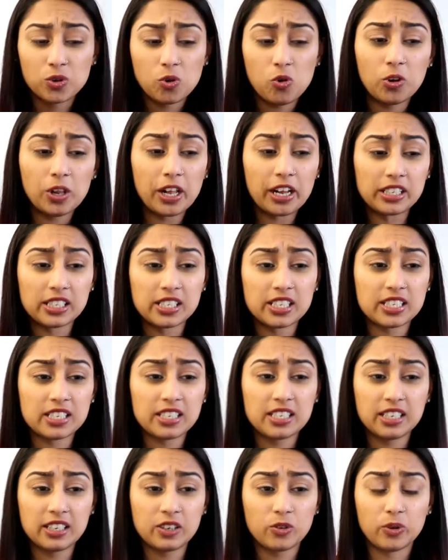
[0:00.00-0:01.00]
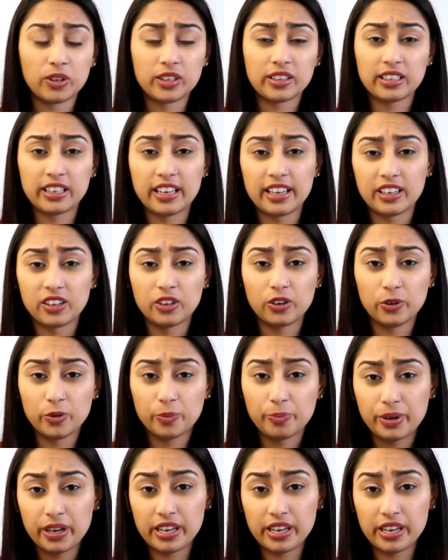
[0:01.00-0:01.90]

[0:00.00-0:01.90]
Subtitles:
all artistic with, like, you know,